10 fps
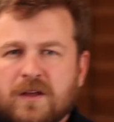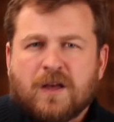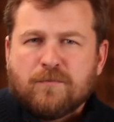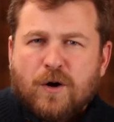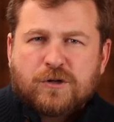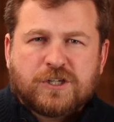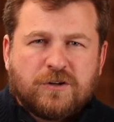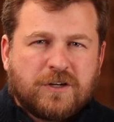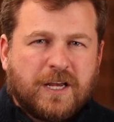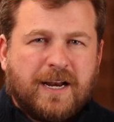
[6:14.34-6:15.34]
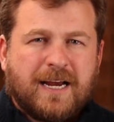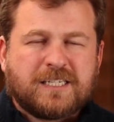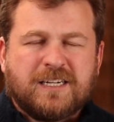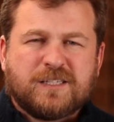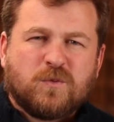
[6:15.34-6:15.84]
Emotional
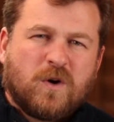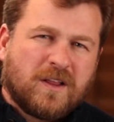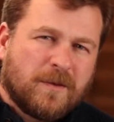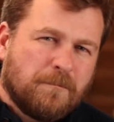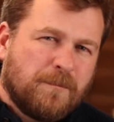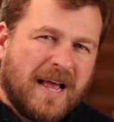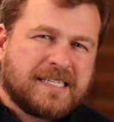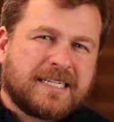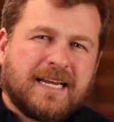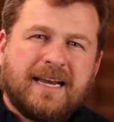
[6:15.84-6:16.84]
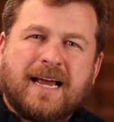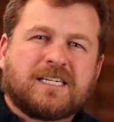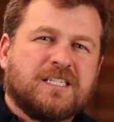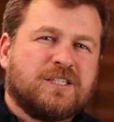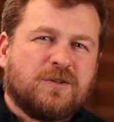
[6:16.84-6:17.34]
connection is one of the best
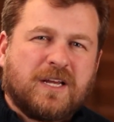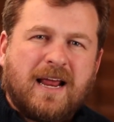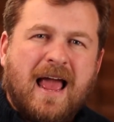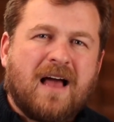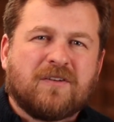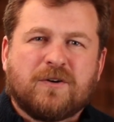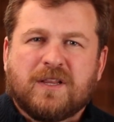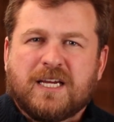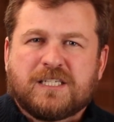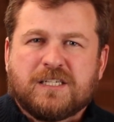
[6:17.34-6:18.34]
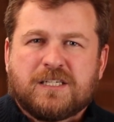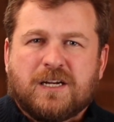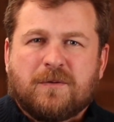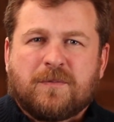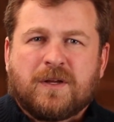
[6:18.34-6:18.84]
connections you can have in a
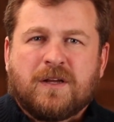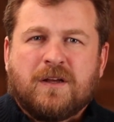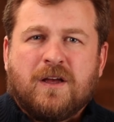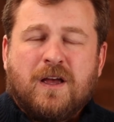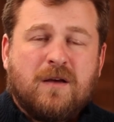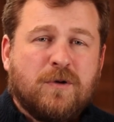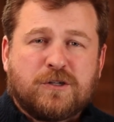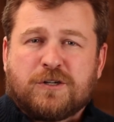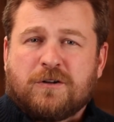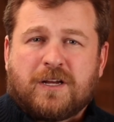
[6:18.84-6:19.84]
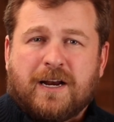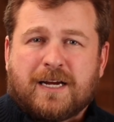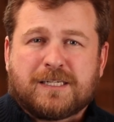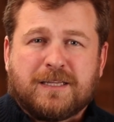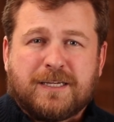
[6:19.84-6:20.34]
relationship. Emotional
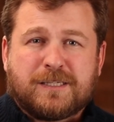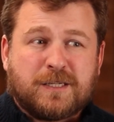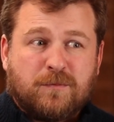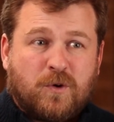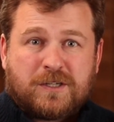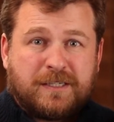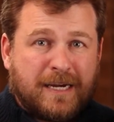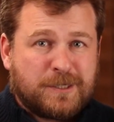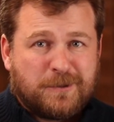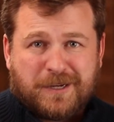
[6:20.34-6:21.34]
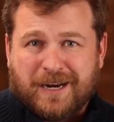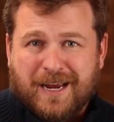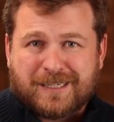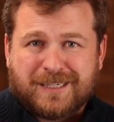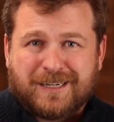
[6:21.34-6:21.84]
connection leads to more sexual
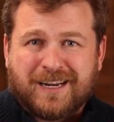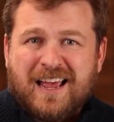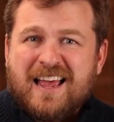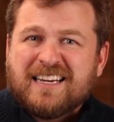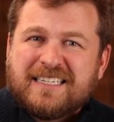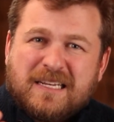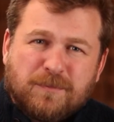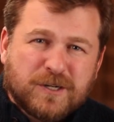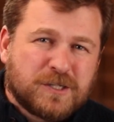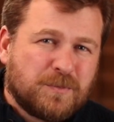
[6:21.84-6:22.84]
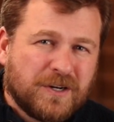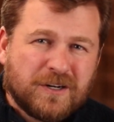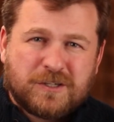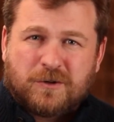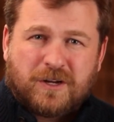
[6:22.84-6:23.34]
connection, deeper
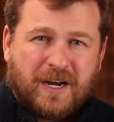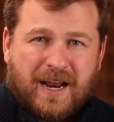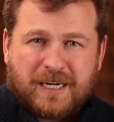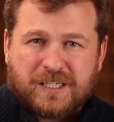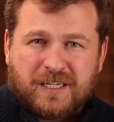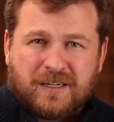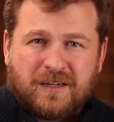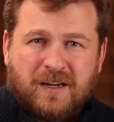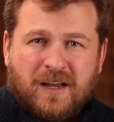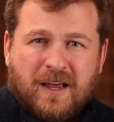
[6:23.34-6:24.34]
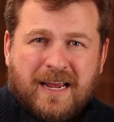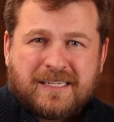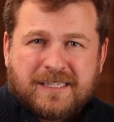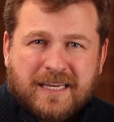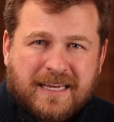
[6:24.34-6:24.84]
spiritual connection.
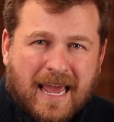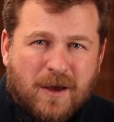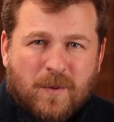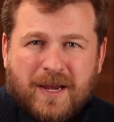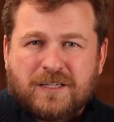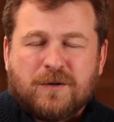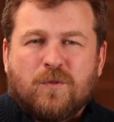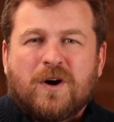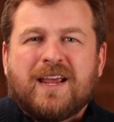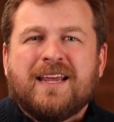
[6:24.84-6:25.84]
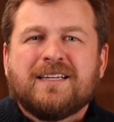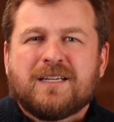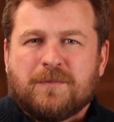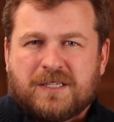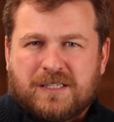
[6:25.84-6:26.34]
It's the gateway to more
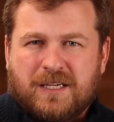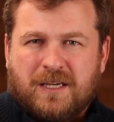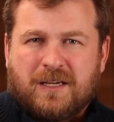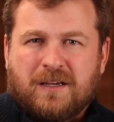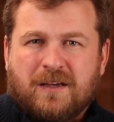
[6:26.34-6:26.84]
intimacy.